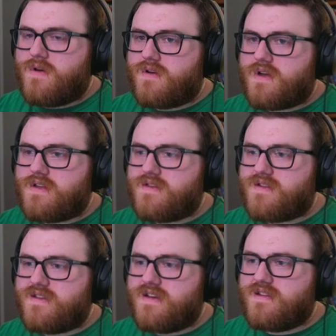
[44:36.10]
Yeah, this
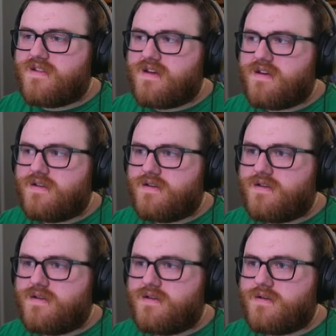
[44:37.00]
needs it.
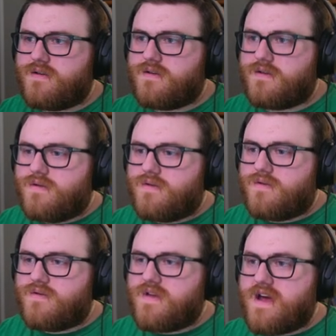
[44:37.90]

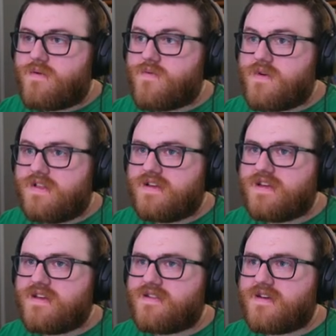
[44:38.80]
And that really
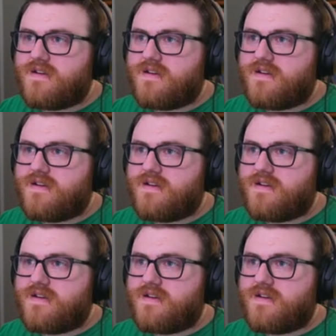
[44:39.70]
needs it.